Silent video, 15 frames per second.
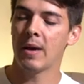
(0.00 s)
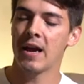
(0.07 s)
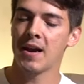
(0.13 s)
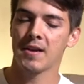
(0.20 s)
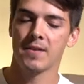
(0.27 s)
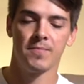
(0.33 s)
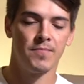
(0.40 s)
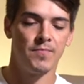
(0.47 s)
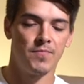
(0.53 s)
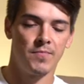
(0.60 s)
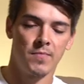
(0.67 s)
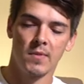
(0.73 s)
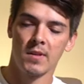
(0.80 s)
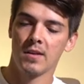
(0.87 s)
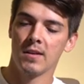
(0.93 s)
bag.
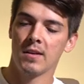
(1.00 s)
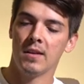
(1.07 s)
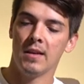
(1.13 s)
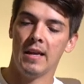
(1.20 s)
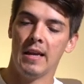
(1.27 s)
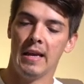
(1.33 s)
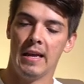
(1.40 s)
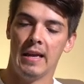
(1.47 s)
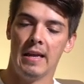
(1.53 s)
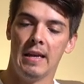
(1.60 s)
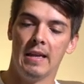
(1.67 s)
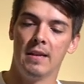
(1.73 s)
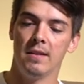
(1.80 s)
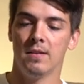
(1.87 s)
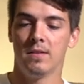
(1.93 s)

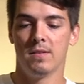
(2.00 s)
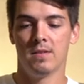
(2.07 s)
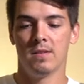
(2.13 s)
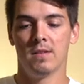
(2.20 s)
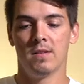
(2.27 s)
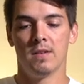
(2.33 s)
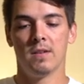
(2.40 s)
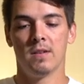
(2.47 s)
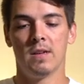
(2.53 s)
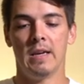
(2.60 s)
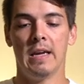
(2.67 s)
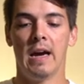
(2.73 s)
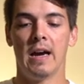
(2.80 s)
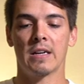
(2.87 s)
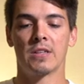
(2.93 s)
And
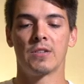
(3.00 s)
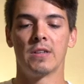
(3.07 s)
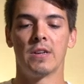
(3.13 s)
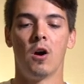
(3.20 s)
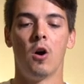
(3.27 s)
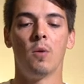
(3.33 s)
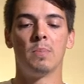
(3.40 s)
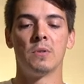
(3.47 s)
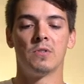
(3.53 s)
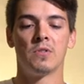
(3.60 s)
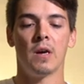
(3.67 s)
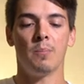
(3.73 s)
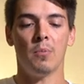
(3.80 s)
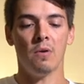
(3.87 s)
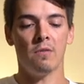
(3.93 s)
it actually opens
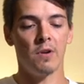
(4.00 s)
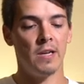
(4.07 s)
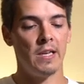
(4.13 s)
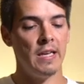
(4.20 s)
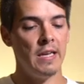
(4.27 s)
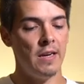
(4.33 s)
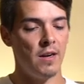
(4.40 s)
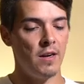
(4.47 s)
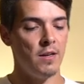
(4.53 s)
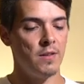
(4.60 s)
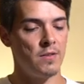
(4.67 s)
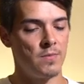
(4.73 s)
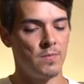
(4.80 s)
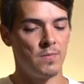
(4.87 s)
up over here.